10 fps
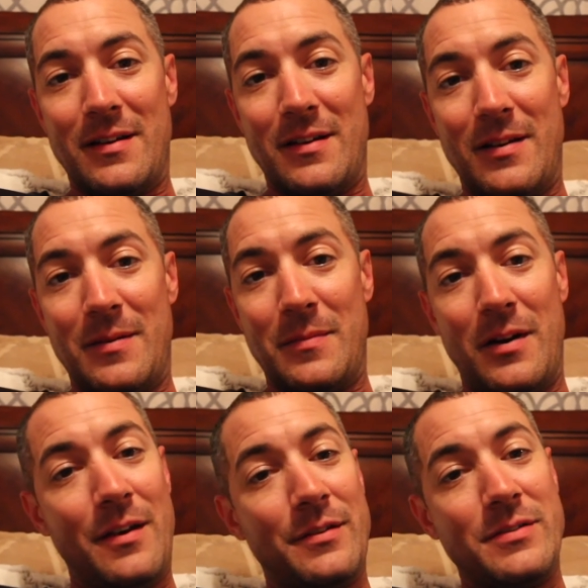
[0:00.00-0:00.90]
Um,
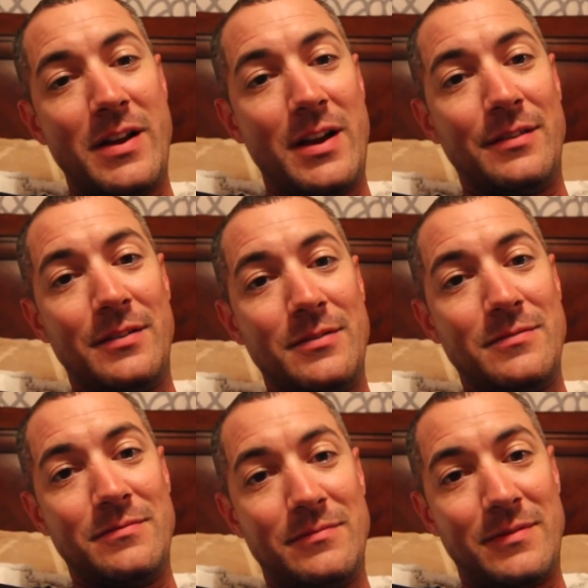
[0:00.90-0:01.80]
other than that
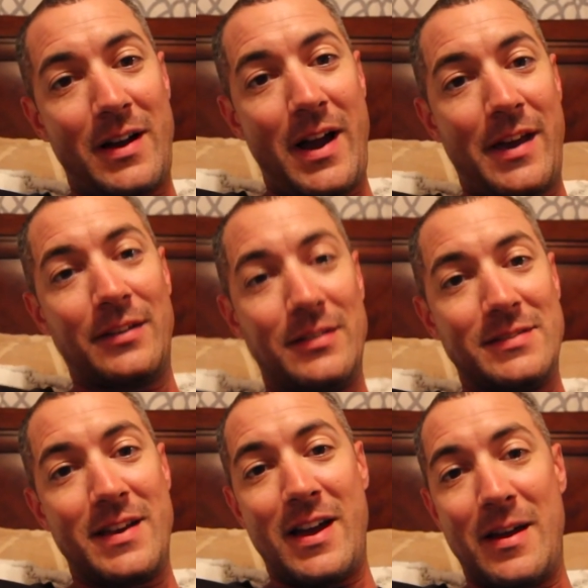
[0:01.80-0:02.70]
though, I had a
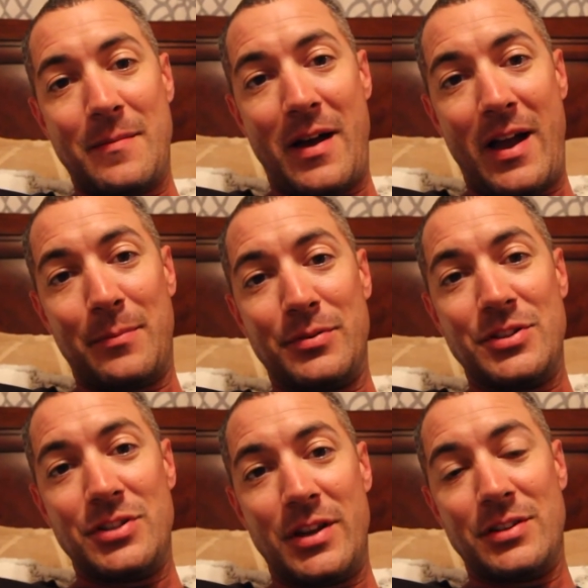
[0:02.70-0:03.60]
good time. I
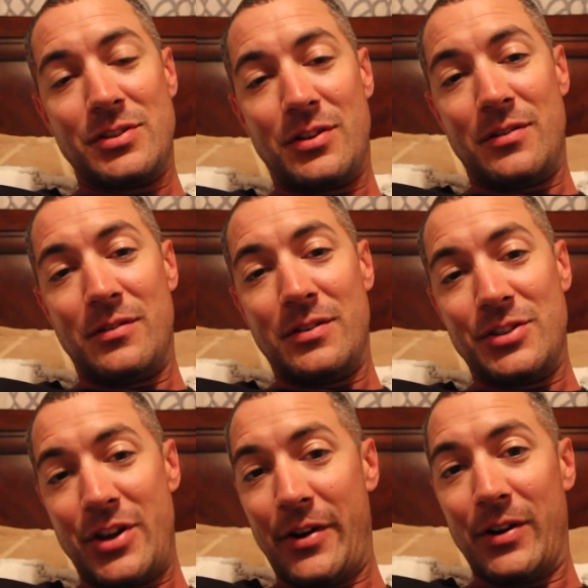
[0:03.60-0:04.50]
appreciate y'all
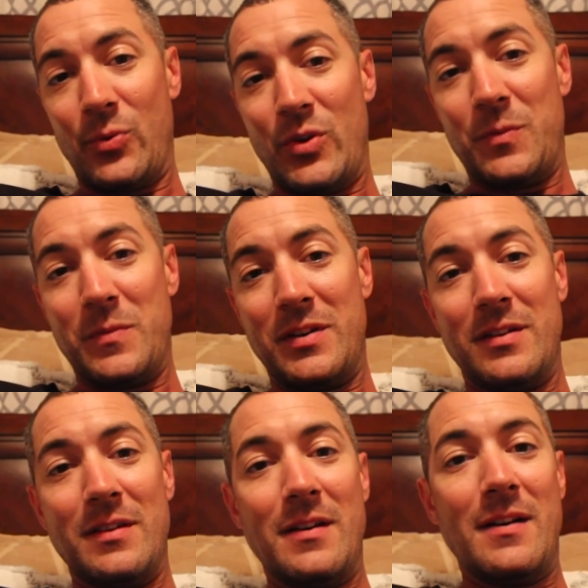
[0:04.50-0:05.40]
sharing it with me.